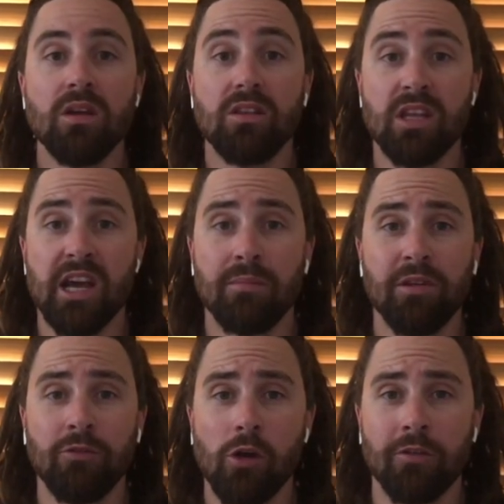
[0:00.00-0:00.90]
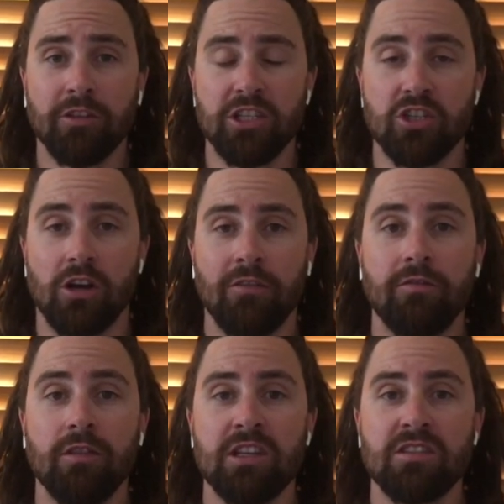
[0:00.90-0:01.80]
Now, before I finish it
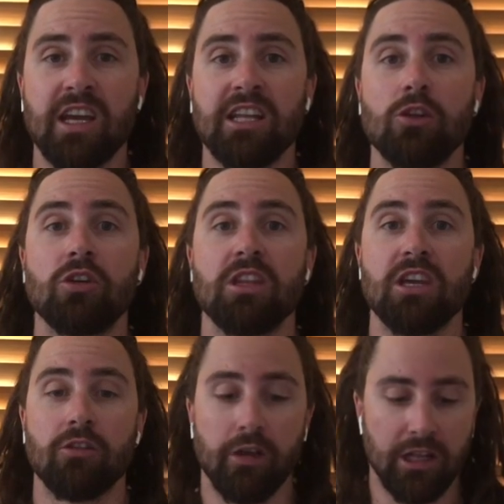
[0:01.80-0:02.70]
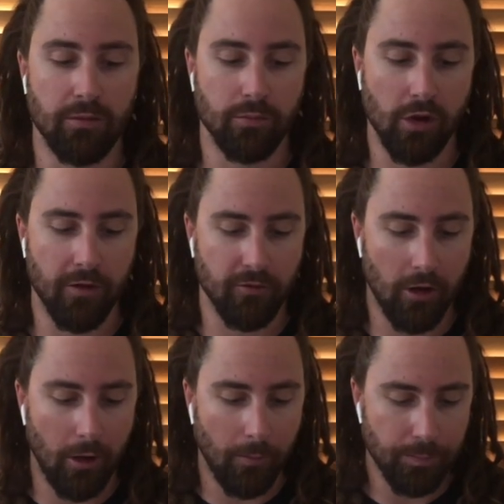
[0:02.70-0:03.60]
off, let's take a look at the ingredient
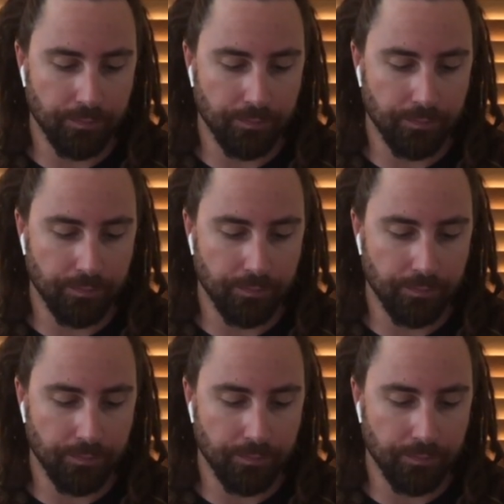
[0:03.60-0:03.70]
profile.